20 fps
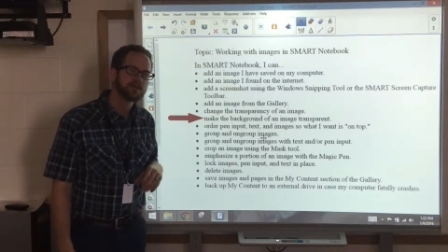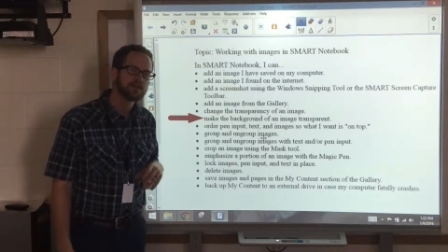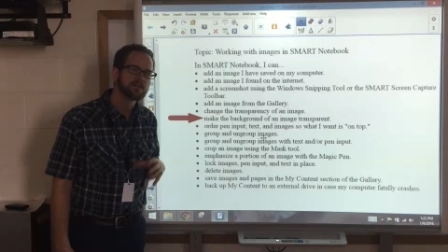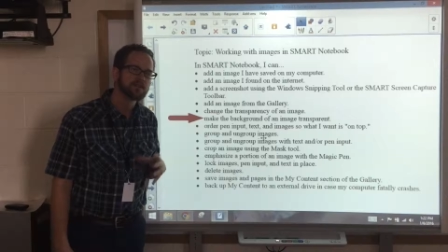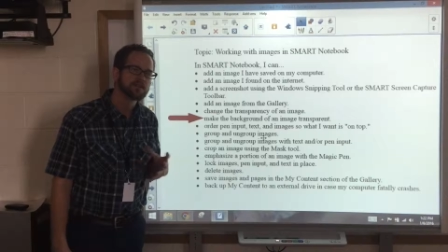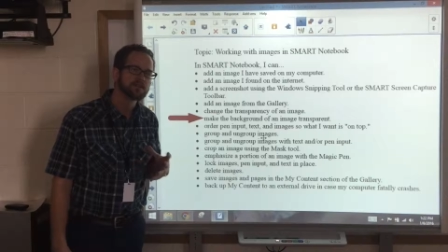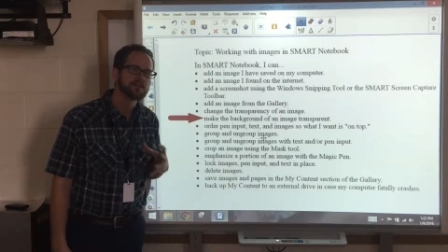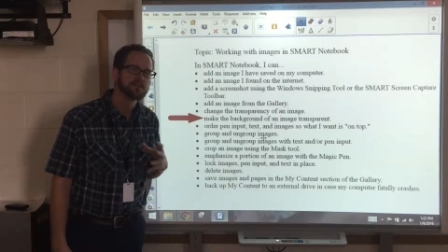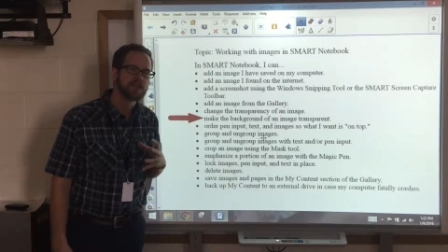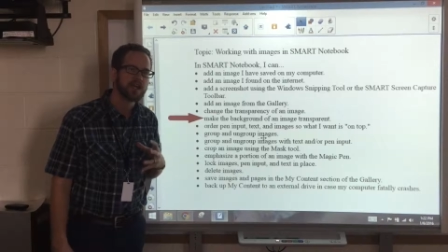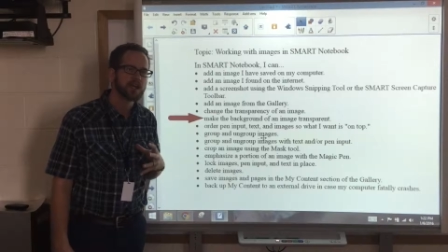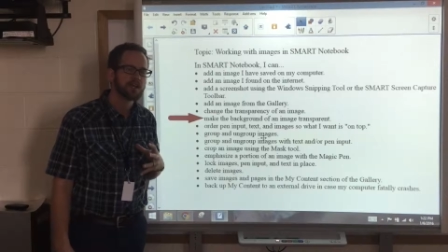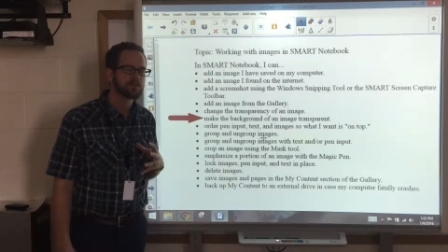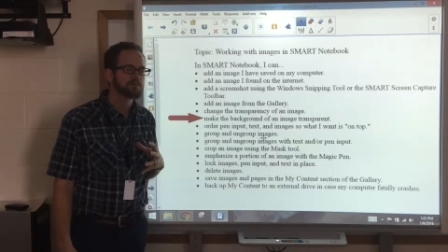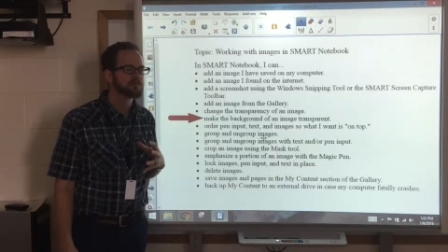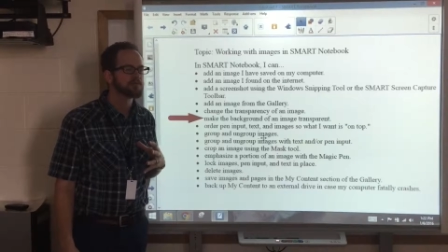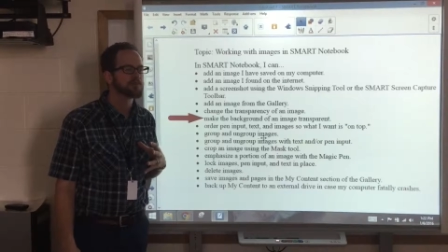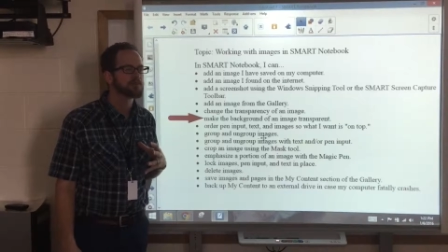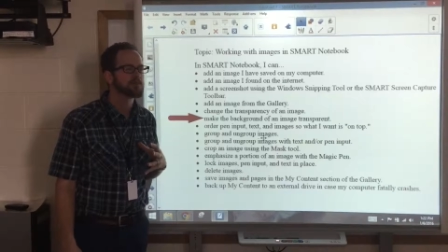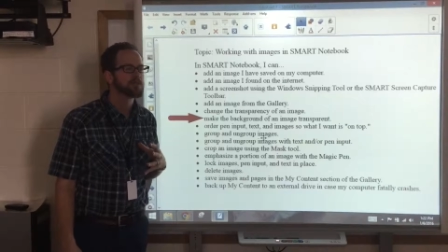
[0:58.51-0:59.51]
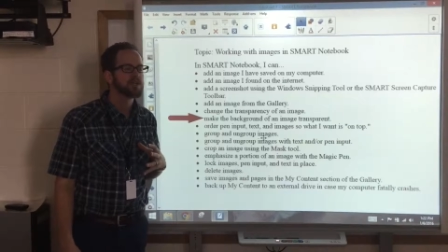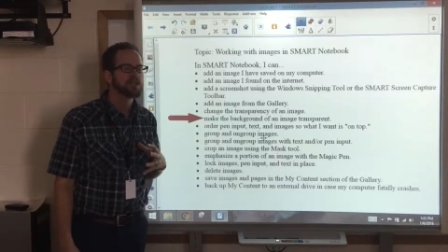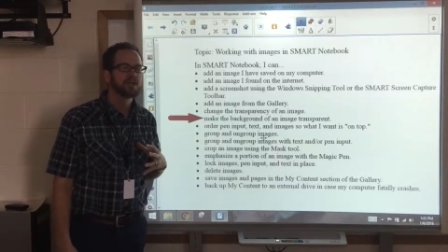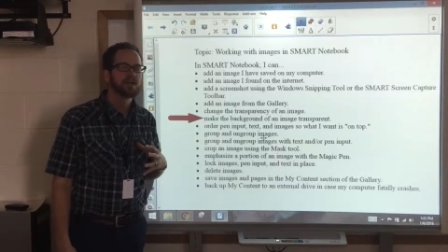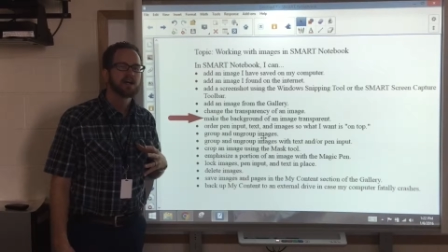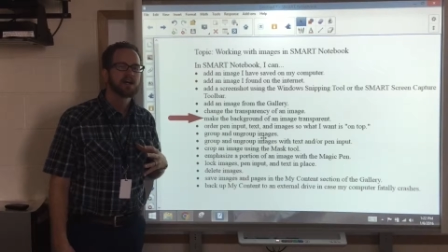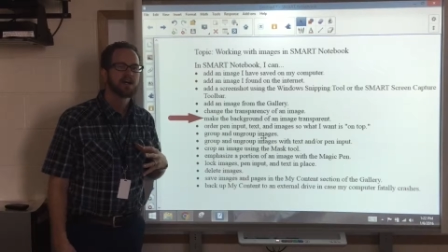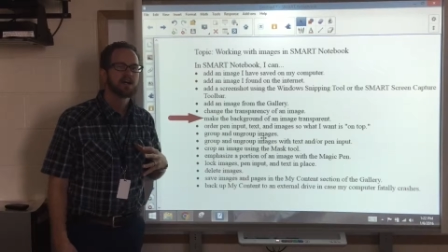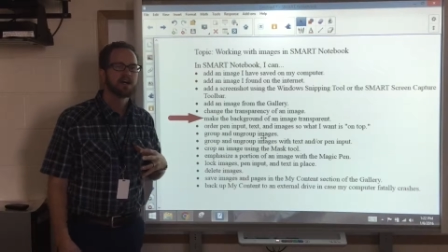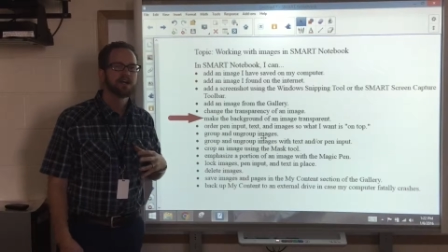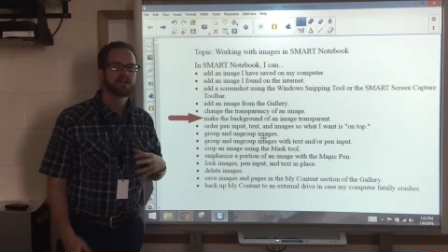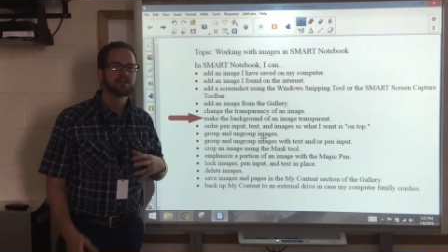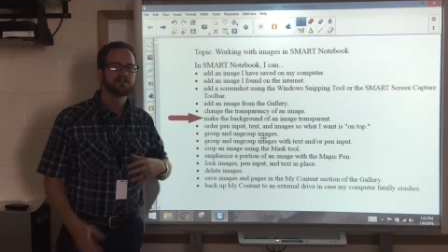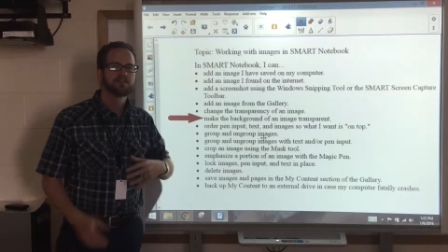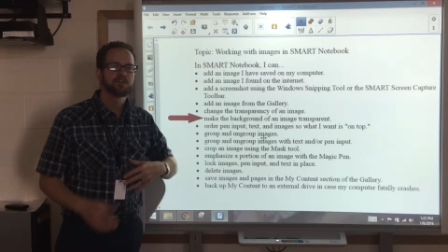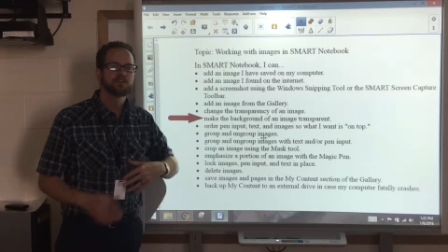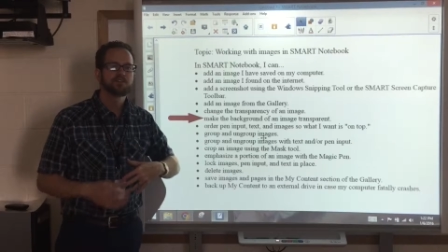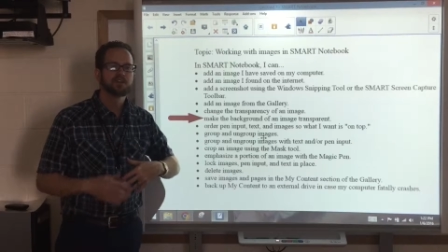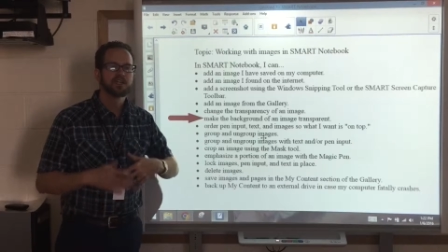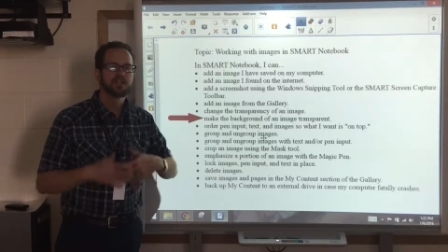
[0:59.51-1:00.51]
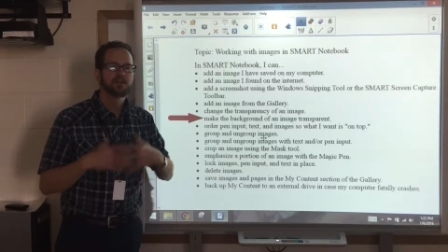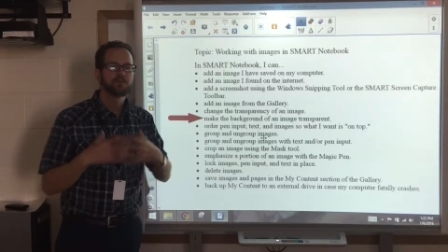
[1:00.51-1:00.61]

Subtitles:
You know, this is helpful if you have an